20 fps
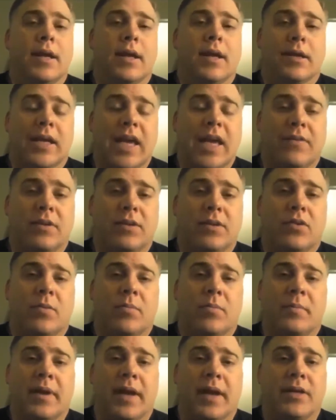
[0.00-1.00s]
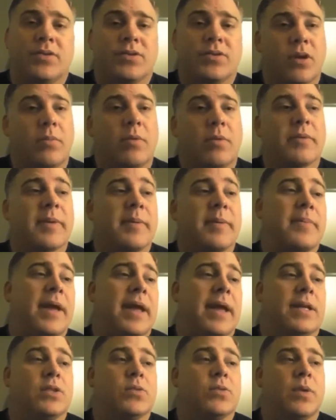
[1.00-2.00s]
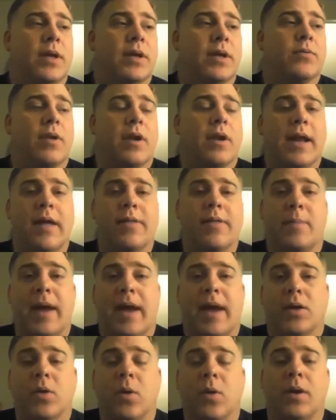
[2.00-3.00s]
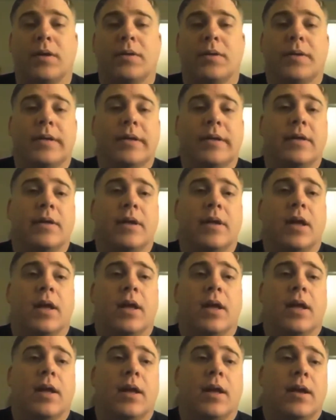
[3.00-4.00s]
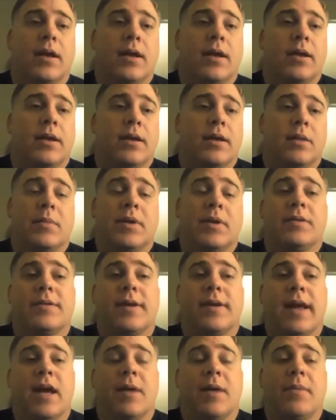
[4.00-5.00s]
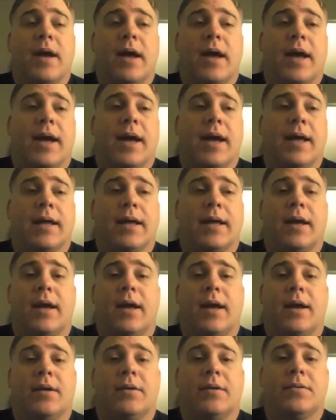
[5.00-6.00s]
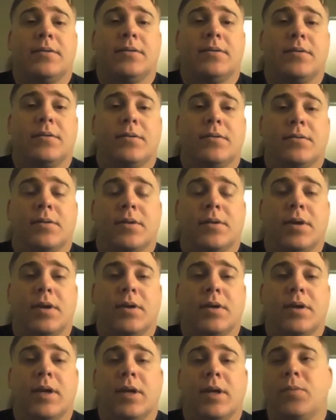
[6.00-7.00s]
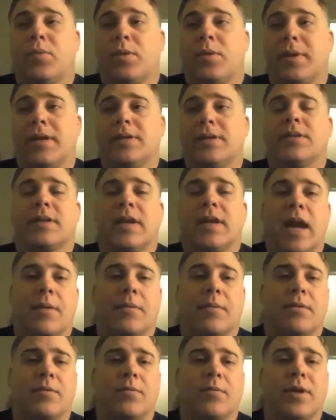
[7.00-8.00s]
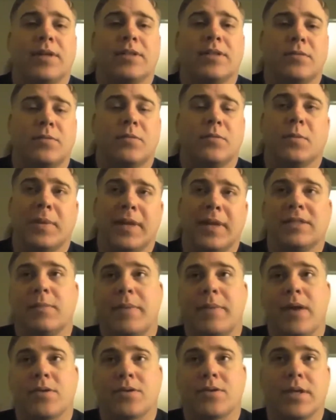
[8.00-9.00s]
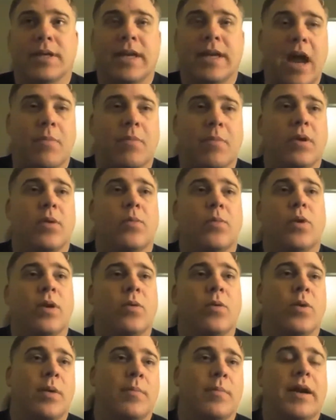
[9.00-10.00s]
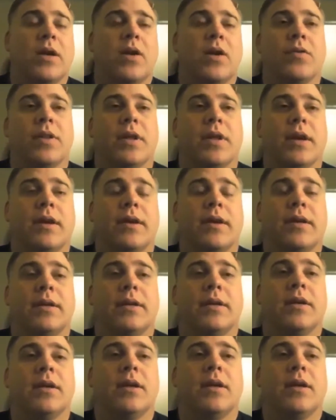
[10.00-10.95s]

gave it to Corporal Page, and Corporal Page went running out the back door. In the meantime, he had to replace the camera, replace the batteries in the camera, and we went back over there, and